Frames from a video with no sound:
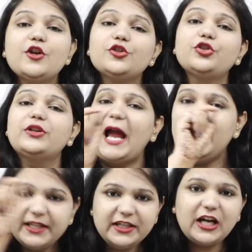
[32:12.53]
So
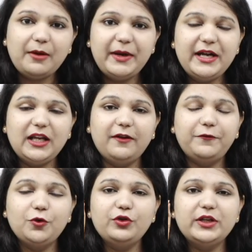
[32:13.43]
write in comment if
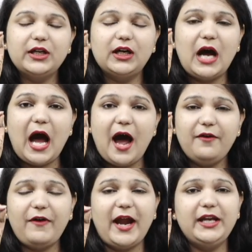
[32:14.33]
you are
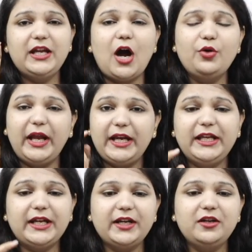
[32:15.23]
finding out
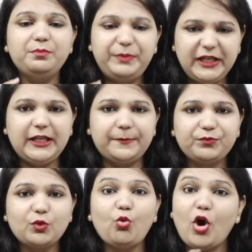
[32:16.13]
any error in B,
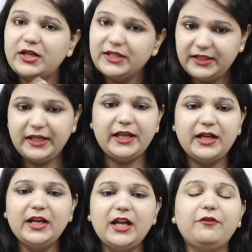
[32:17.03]
what is the error?